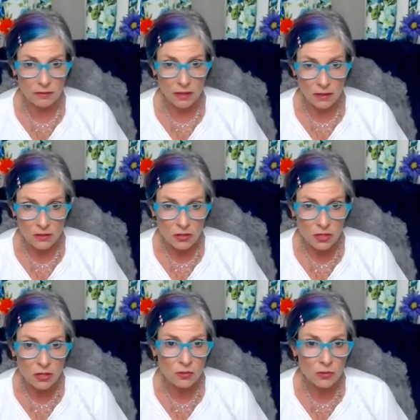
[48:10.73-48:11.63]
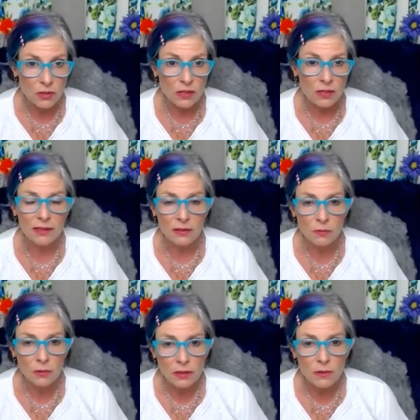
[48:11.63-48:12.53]
into you like
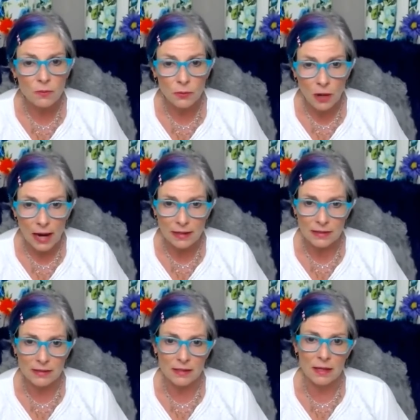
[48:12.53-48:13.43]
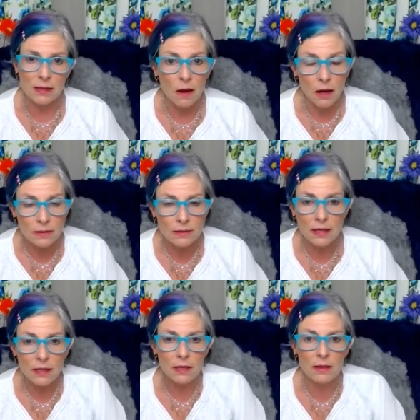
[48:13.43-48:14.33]
really practicing not
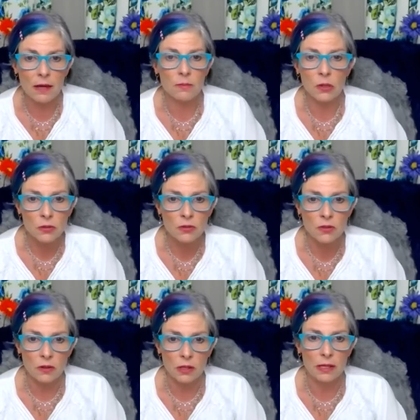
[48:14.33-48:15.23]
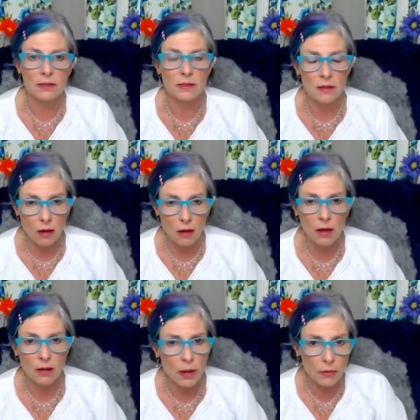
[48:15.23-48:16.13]
taking that personally it's not
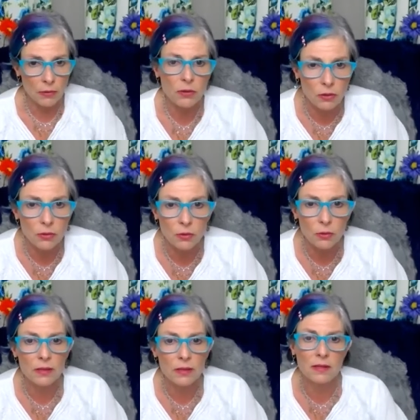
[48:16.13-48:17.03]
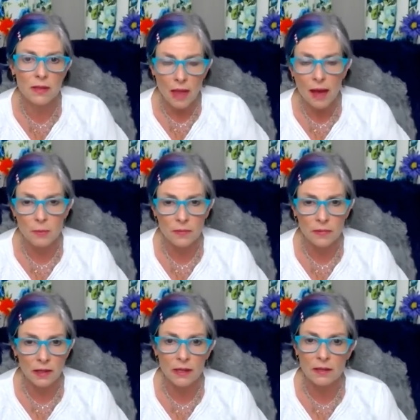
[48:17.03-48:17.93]
about you it's them
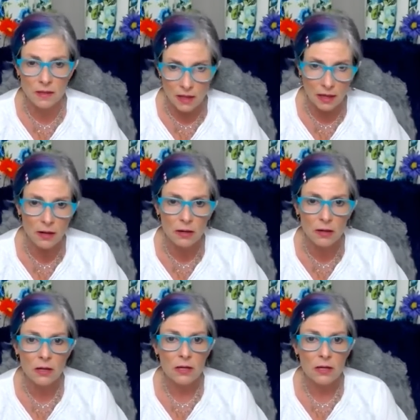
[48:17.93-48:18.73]
like it's their